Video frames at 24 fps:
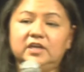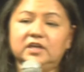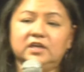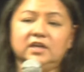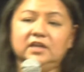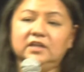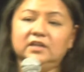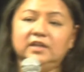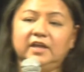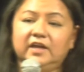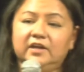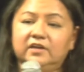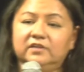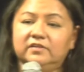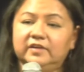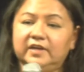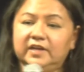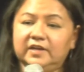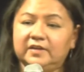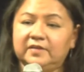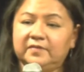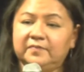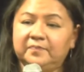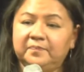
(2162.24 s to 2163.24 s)
he didn't let her
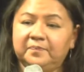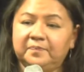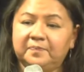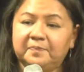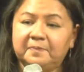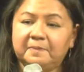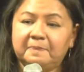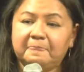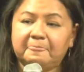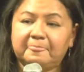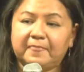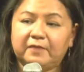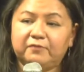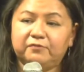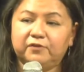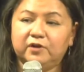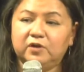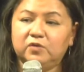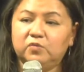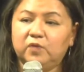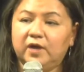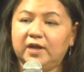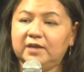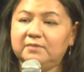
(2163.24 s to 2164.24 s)
in
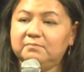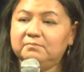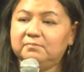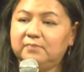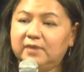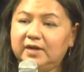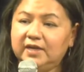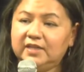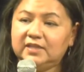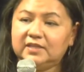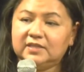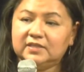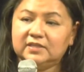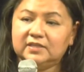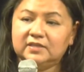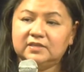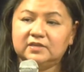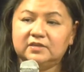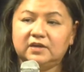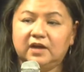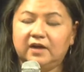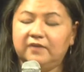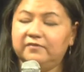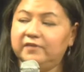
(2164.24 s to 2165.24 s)
for one month.
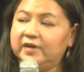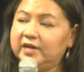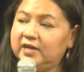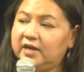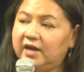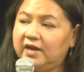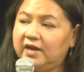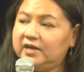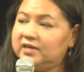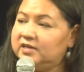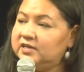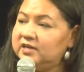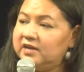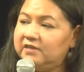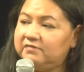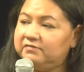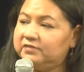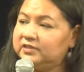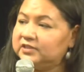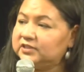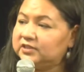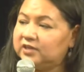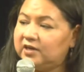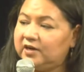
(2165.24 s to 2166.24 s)
I, we, I
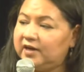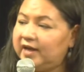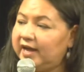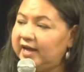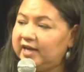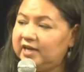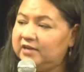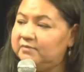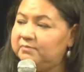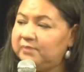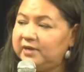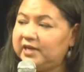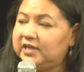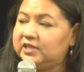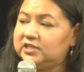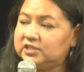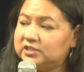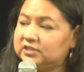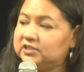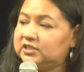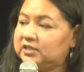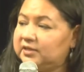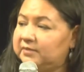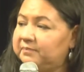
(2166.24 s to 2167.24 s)
never saw anybody,
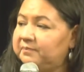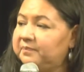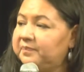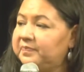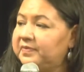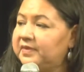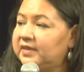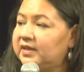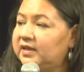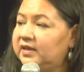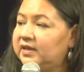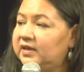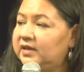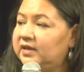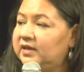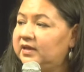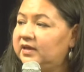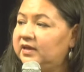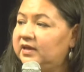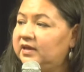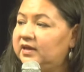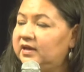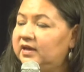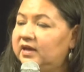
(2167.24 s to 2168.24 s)
just him.
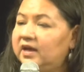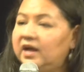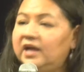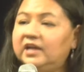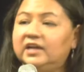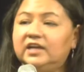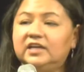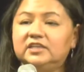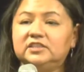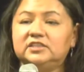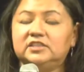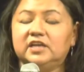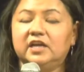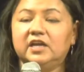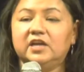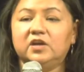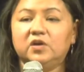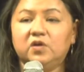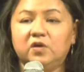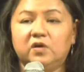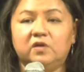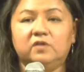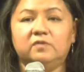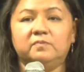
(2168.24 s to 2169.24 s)
And I
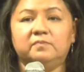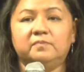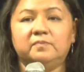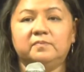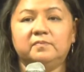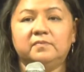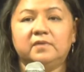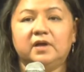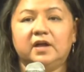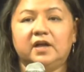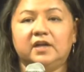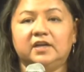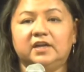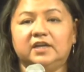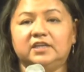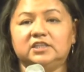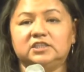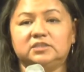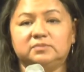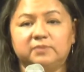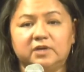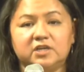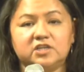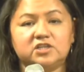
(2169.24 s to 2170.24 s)
stayed home and I
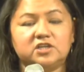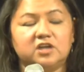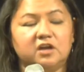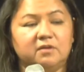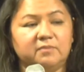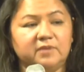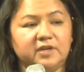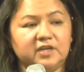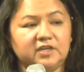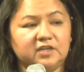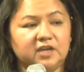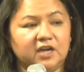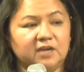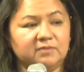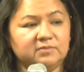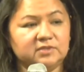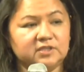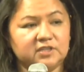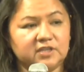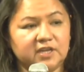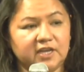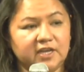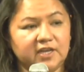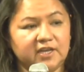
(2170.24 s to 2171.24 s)
smudged how many times
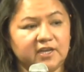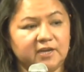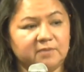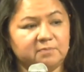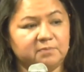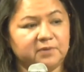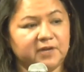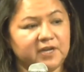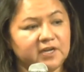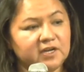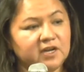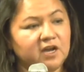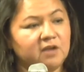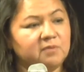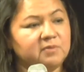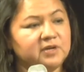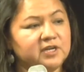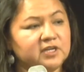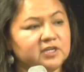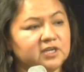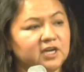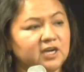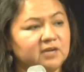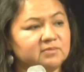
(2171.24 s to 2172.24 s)
a day, I prayed how
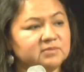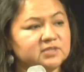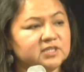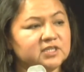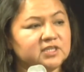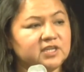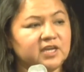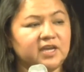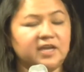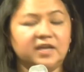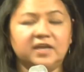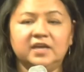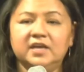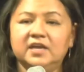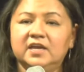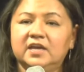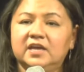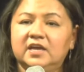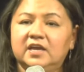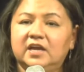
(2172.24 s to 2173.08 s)
many times a day,